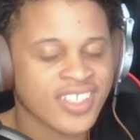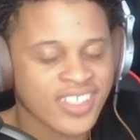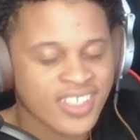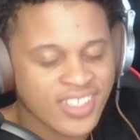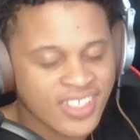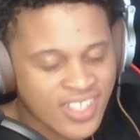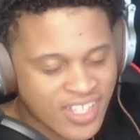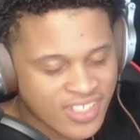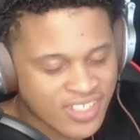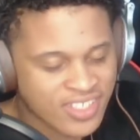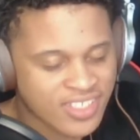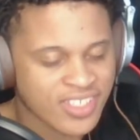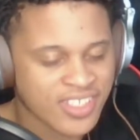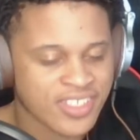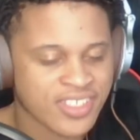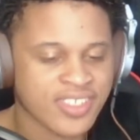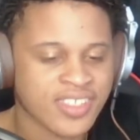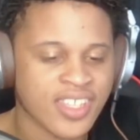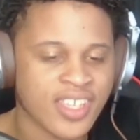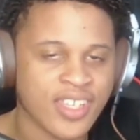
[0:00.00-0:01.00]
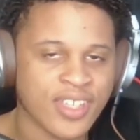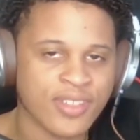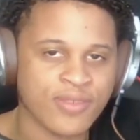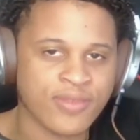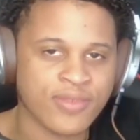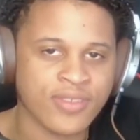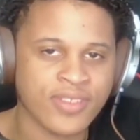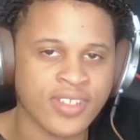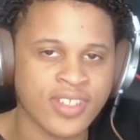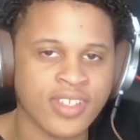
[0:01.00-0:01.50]
y'all stay safe
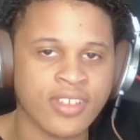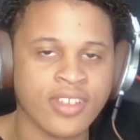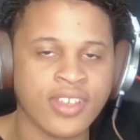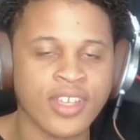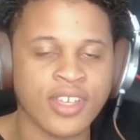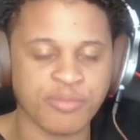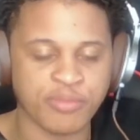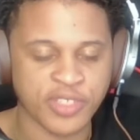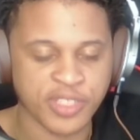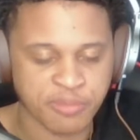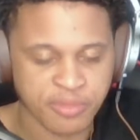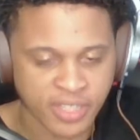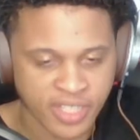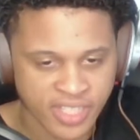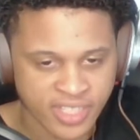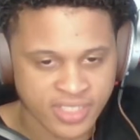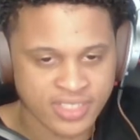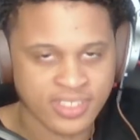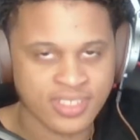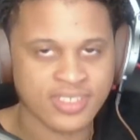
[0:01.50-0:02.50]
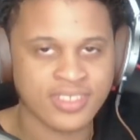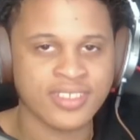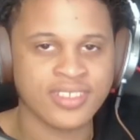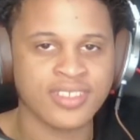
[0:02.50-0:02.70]
and be blessed.